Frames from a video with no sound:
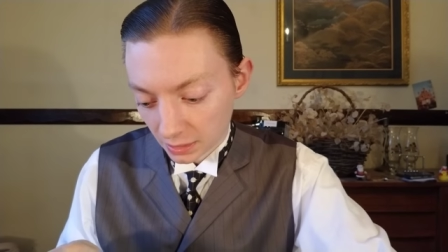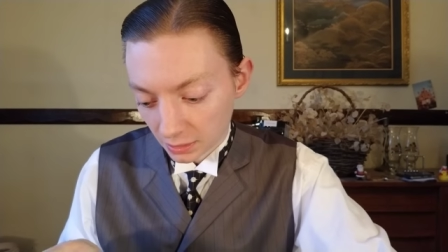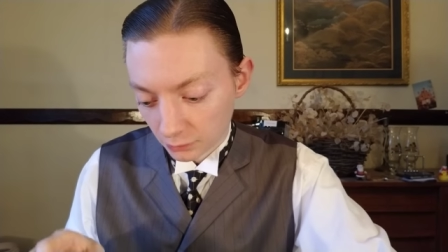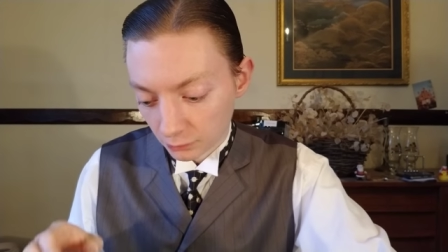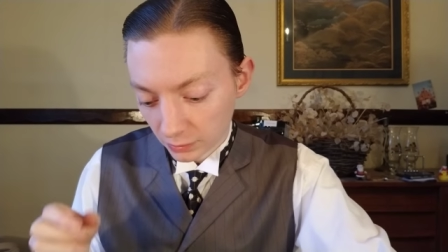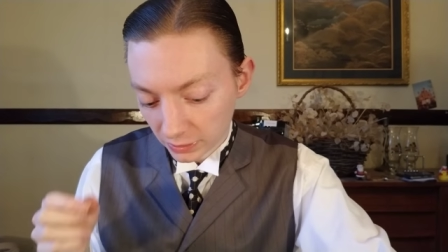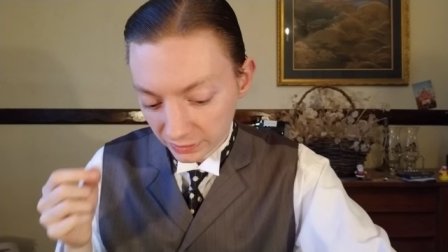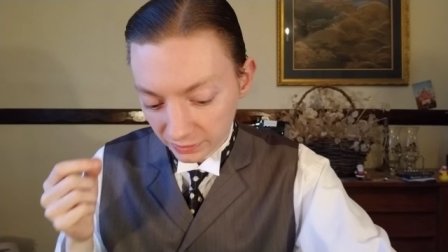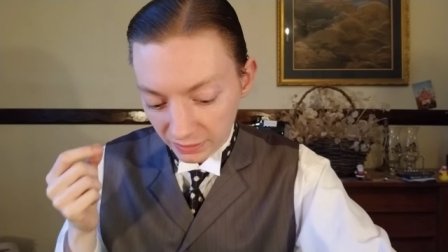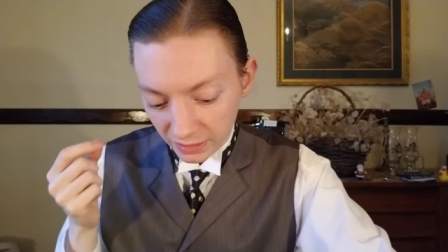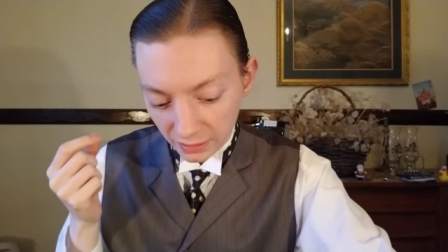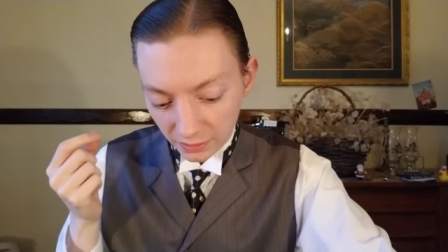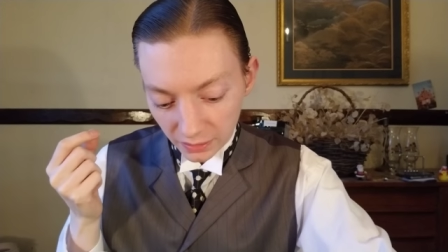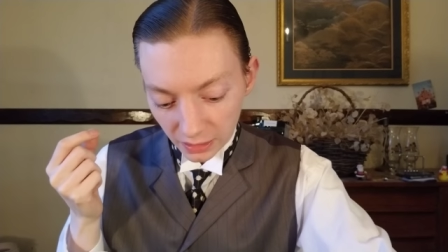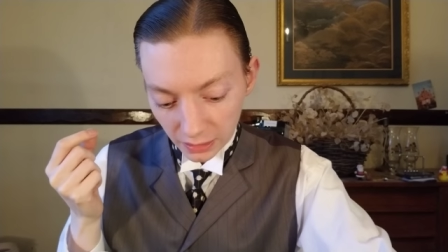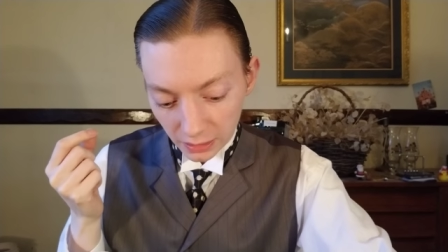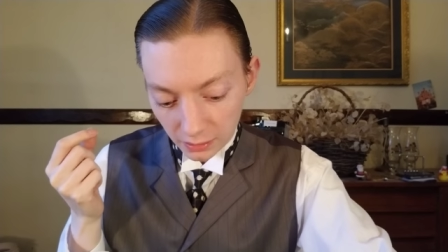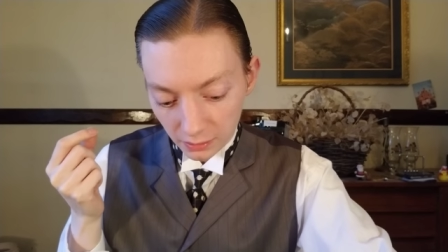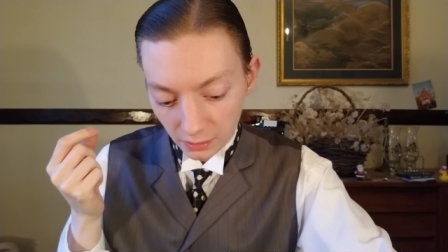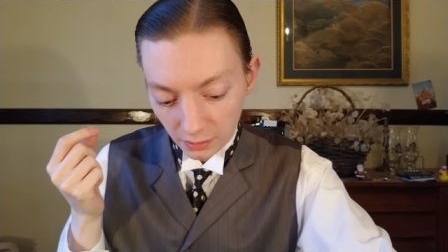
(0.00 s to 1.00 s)
One thing
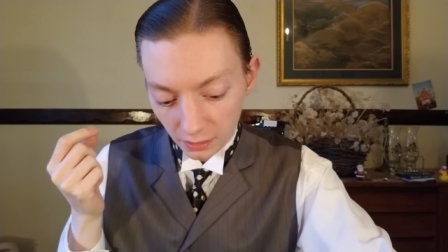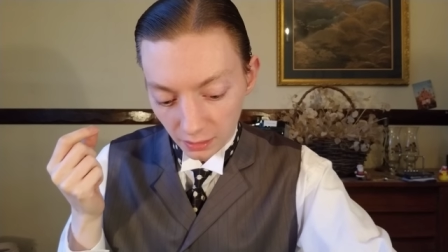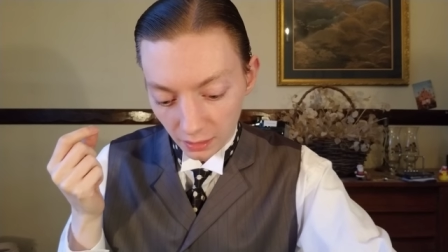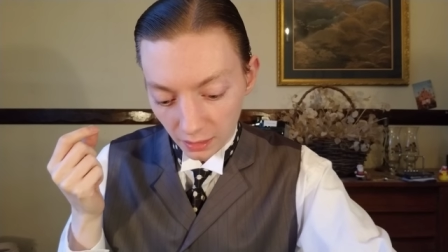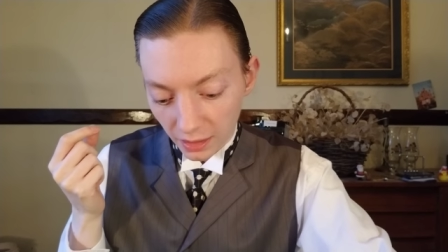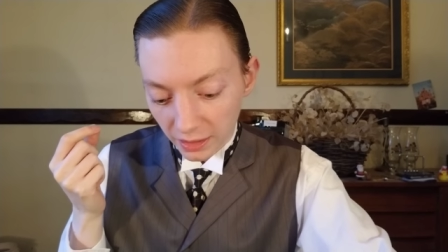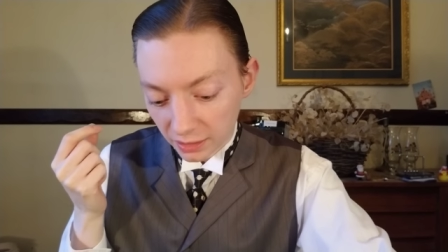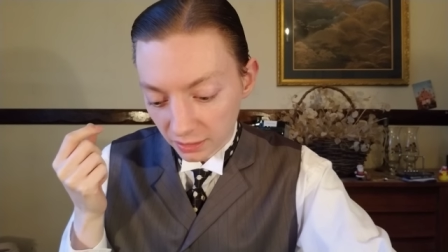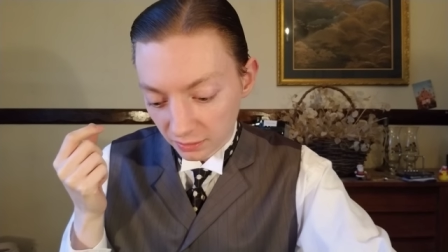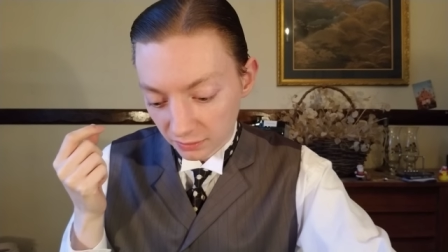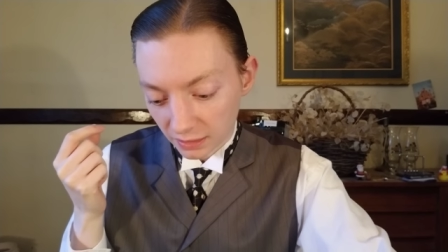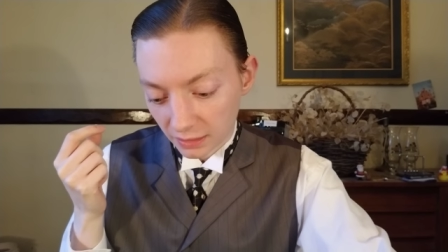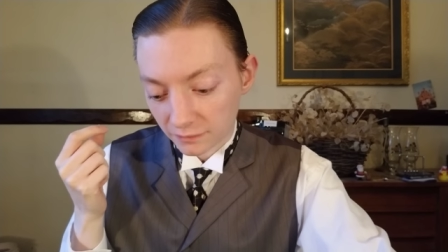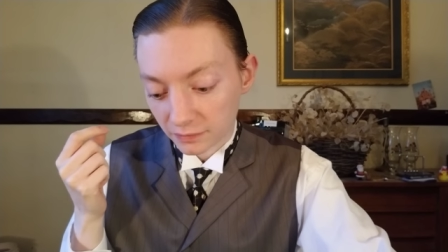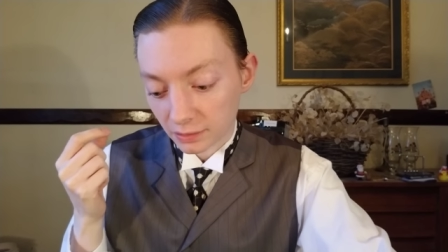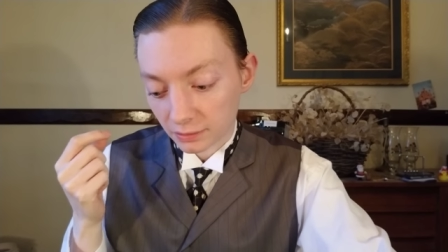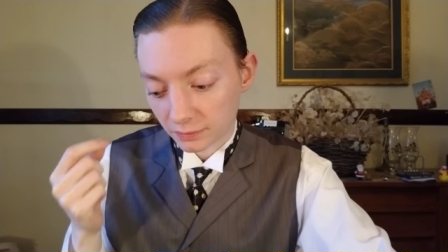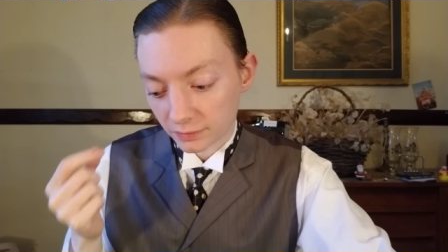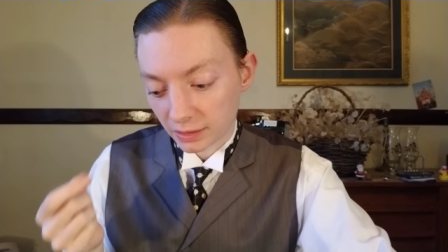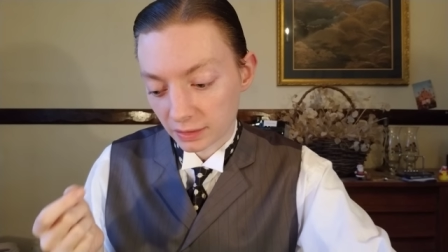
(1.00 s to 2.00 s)
that I can
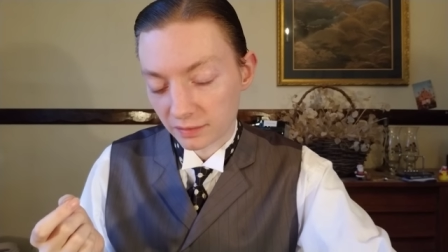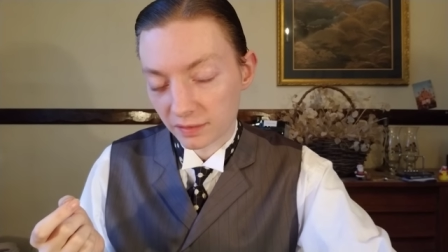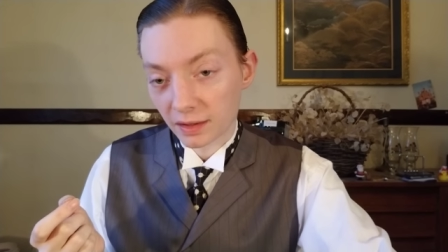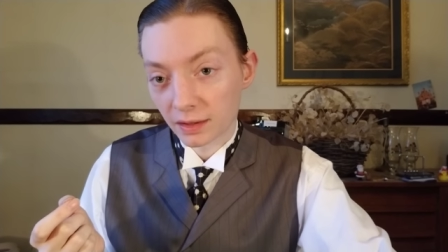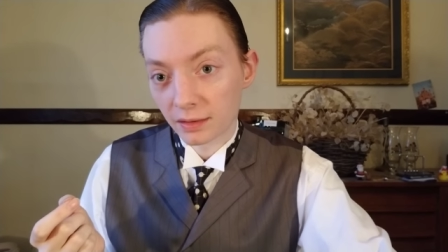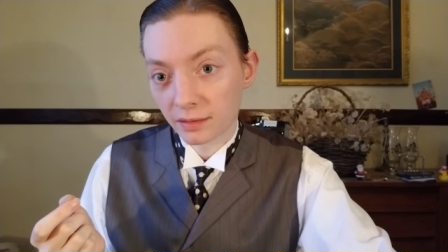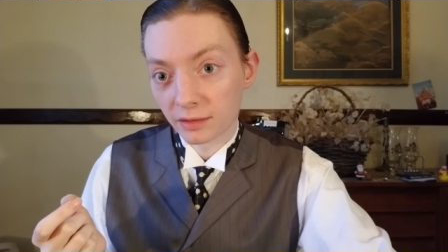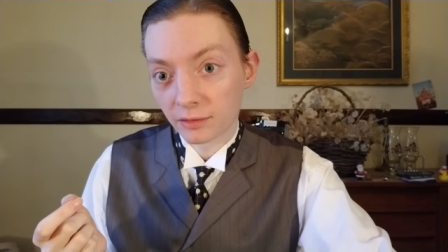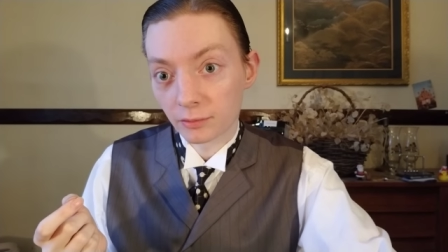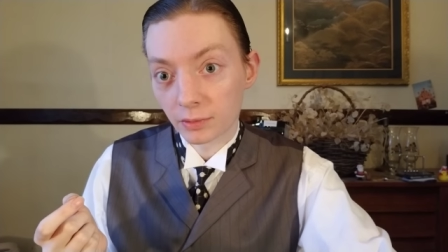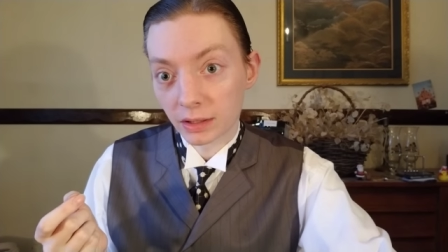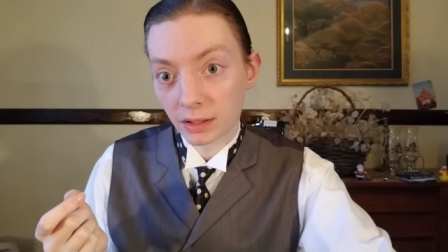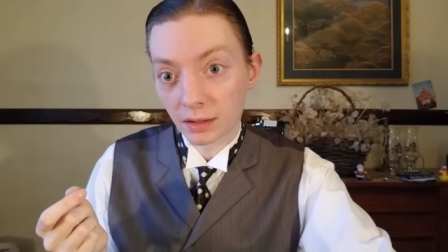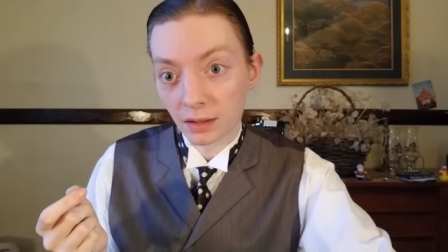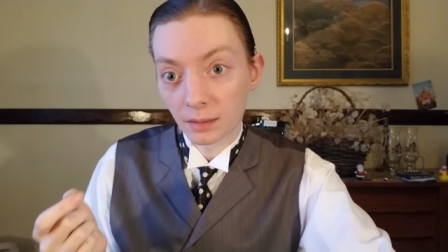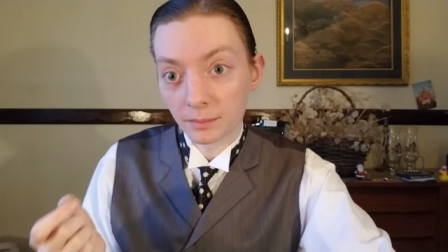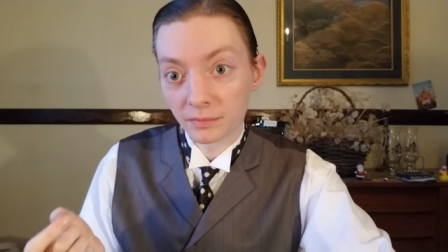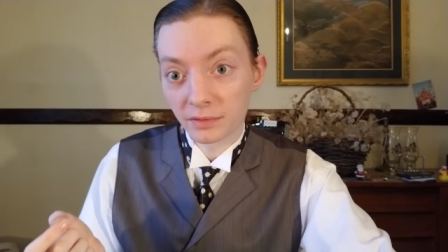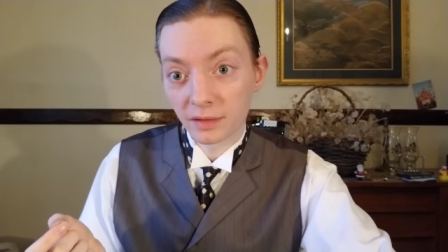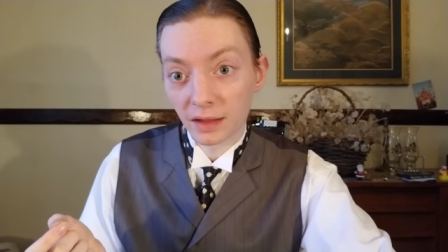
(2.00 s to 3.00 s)
definitely taste when it
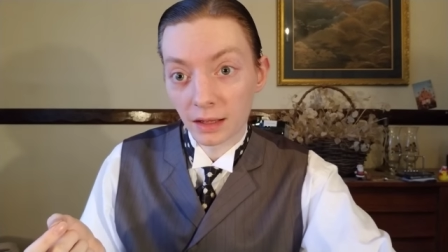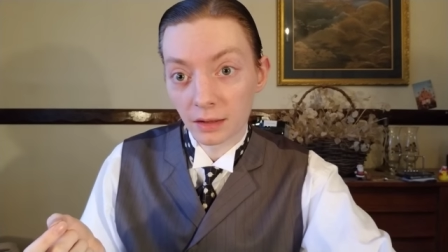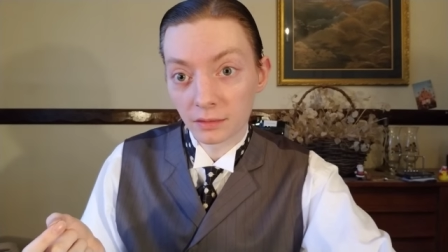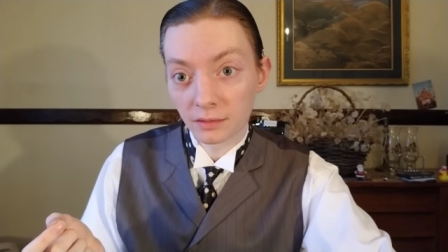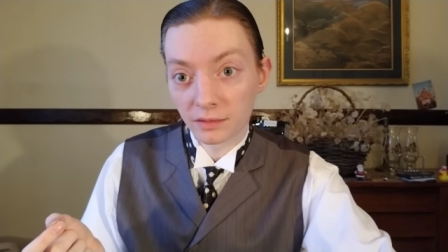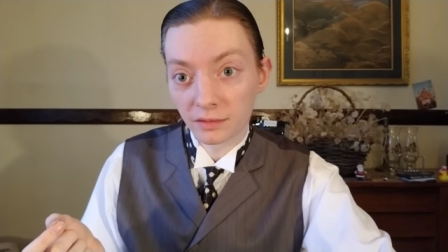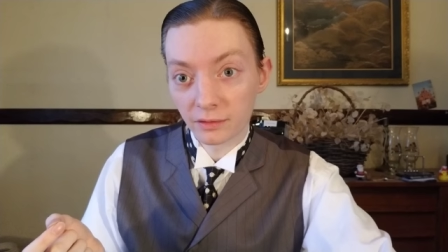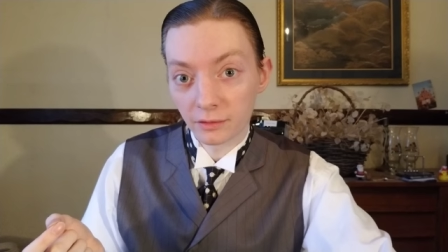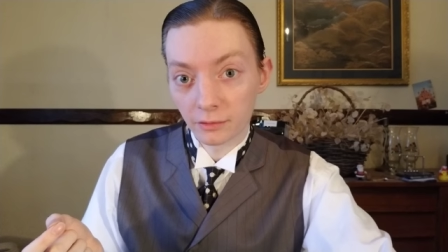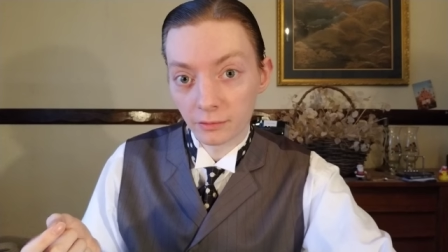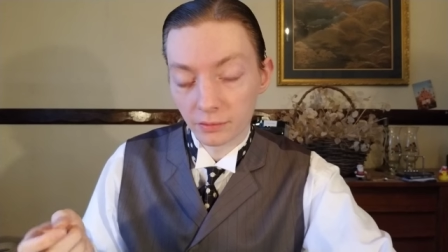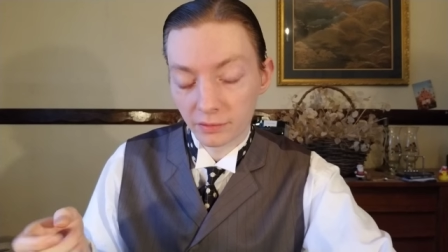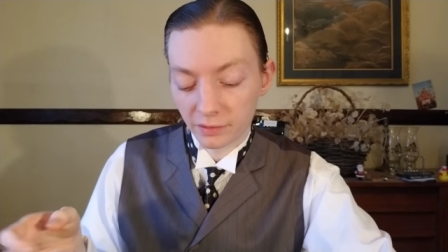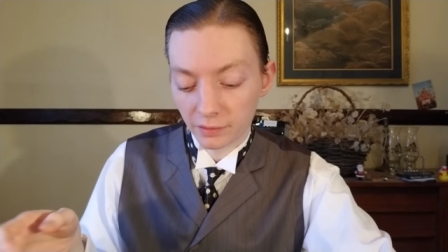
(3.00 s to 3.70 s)
comes down to,